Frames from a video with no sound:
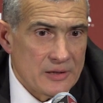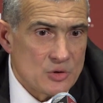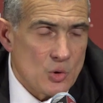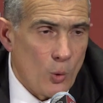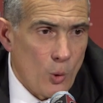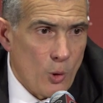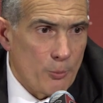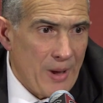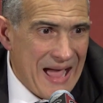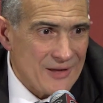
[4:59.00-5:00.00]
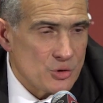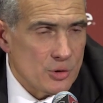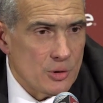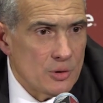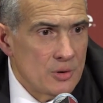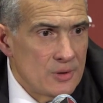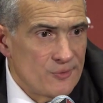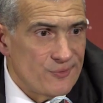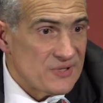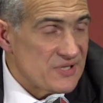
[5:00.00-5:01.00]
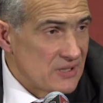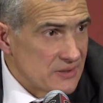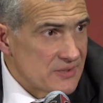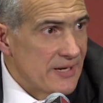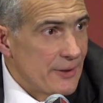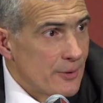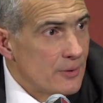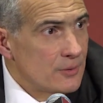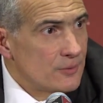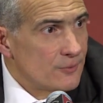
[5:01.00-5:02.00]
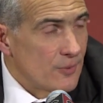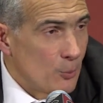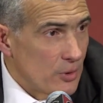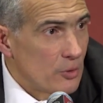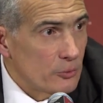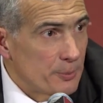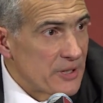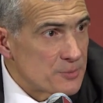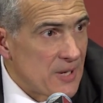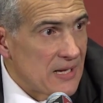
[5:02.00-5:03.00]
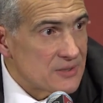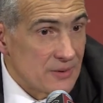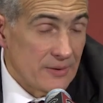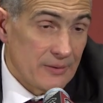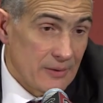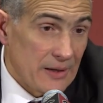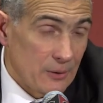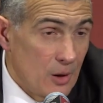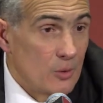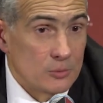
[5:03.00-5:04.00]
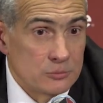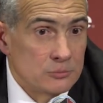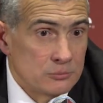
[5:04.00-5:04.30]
score passer facilitator from one of those big spots, let alone,